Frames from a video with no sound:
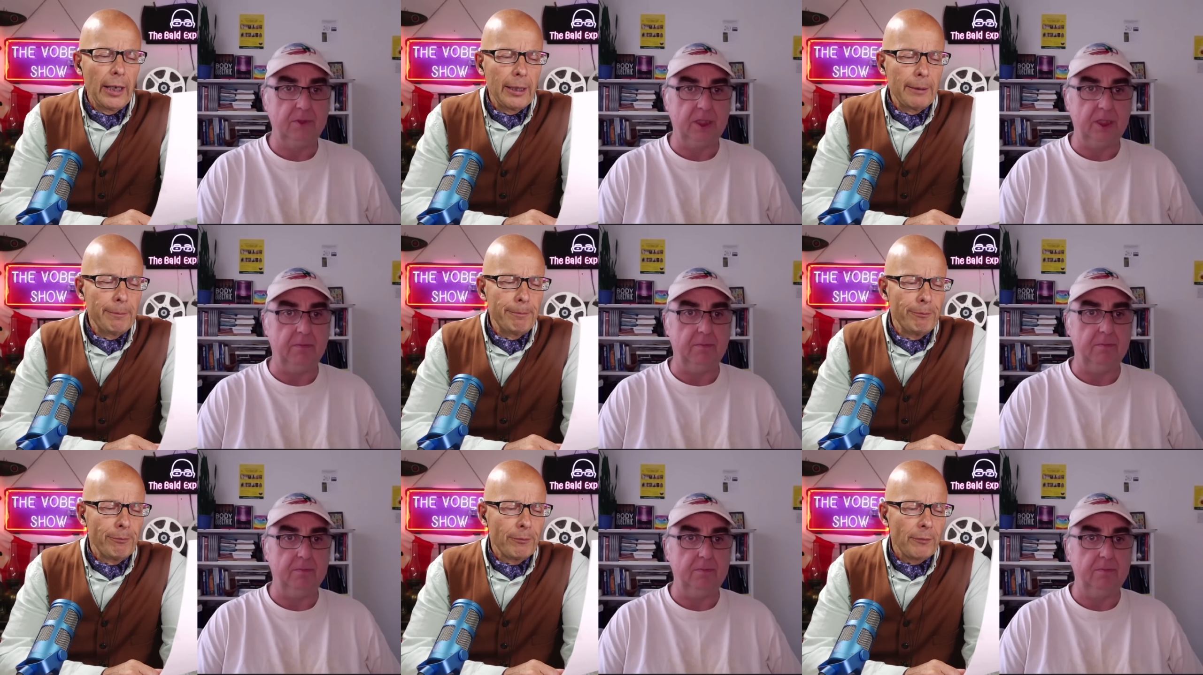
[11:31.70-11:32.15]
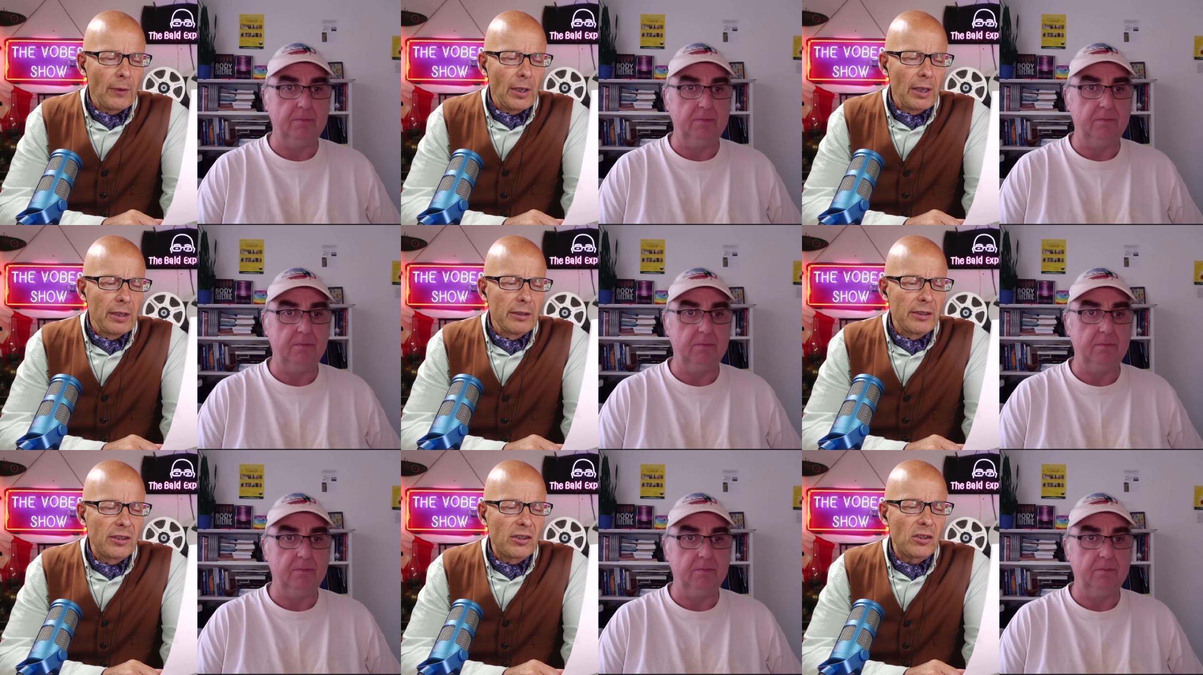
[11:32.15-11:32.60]
Speaker 1: Um,
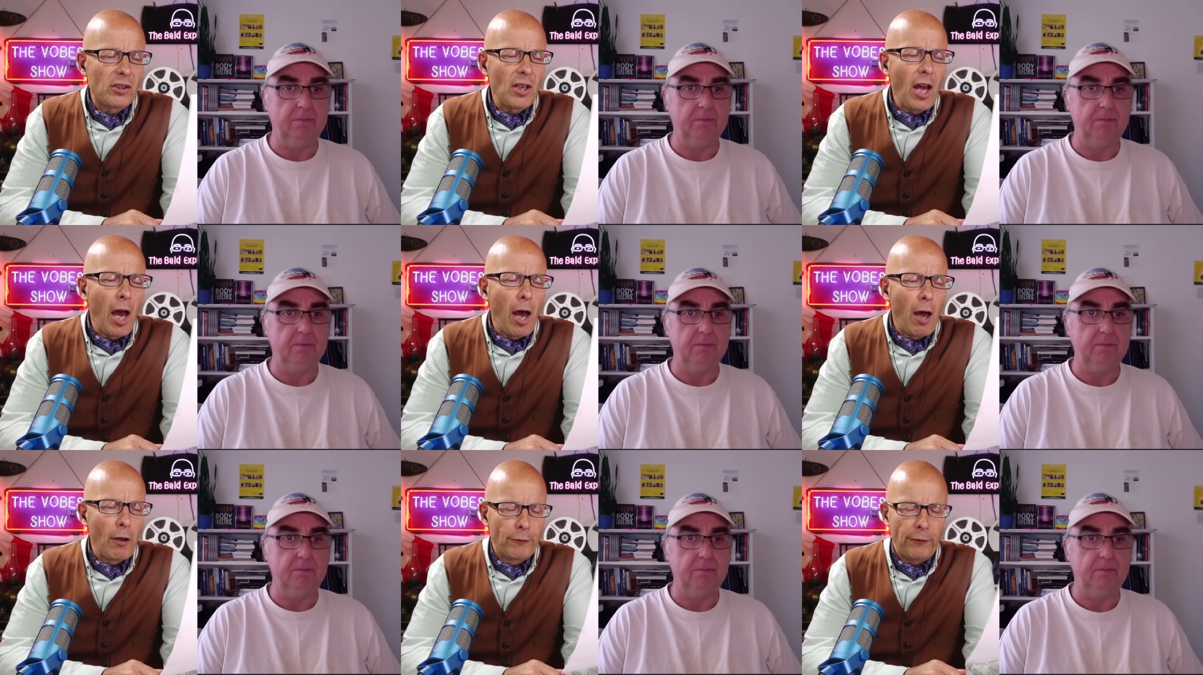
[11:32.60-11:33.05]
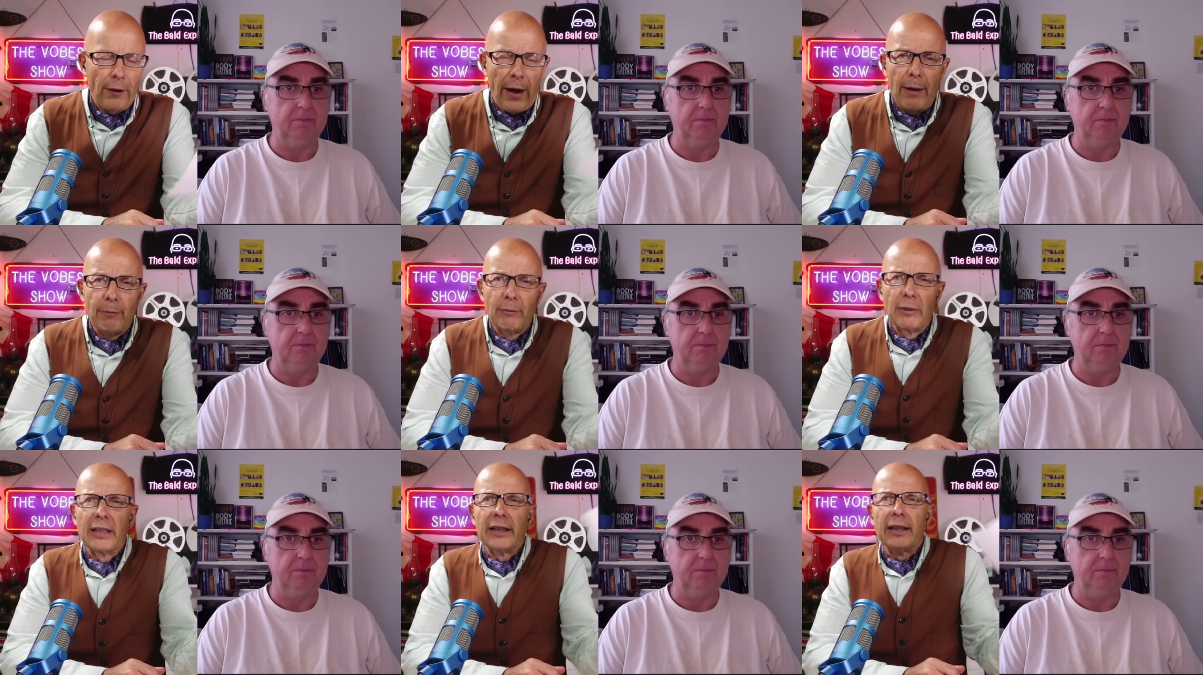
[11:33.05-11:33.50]
Star
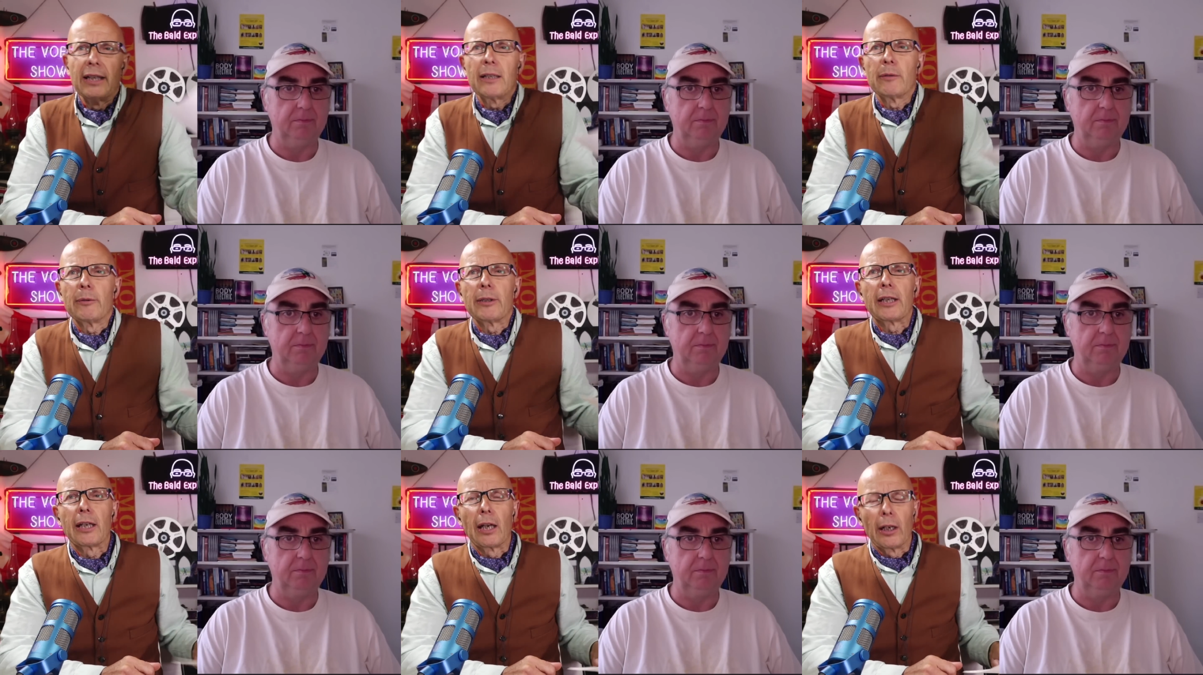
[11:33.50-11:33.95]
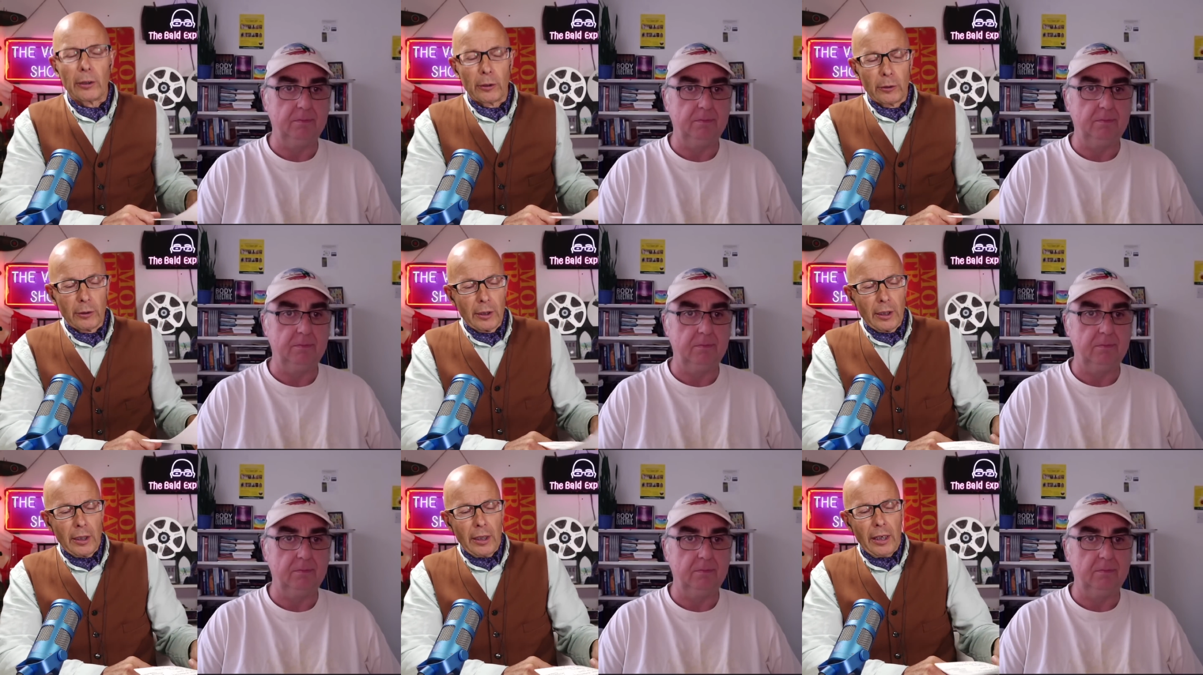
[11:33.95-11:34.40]
family, here we
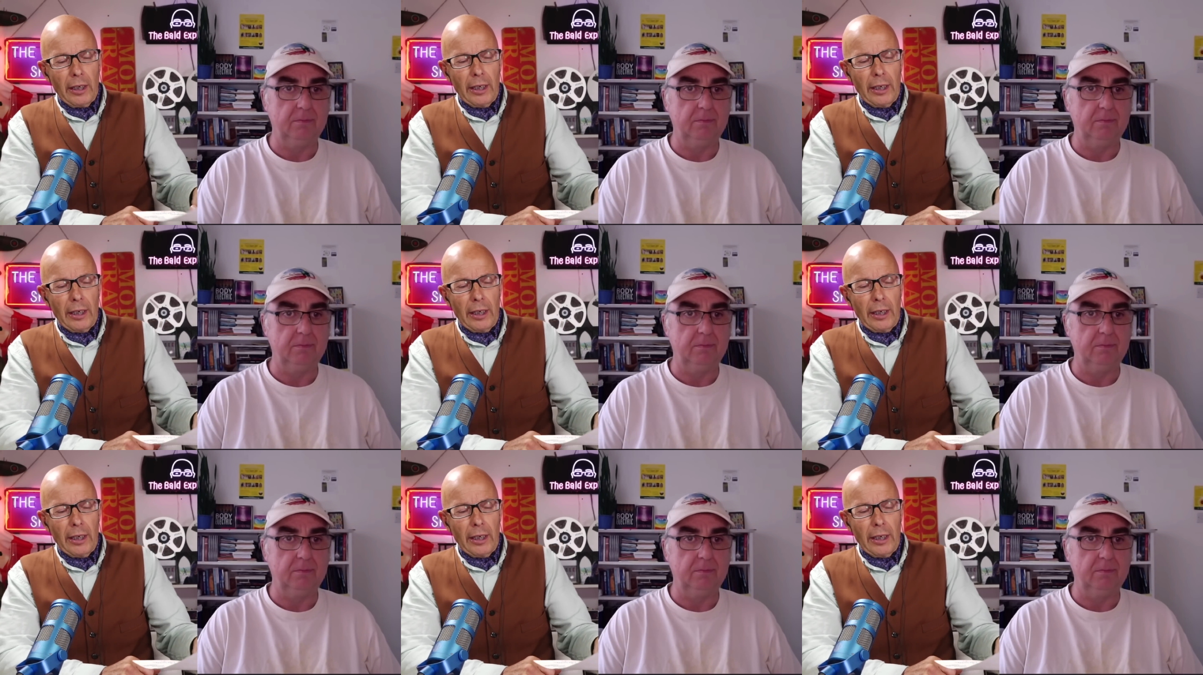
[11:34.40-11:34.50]
go.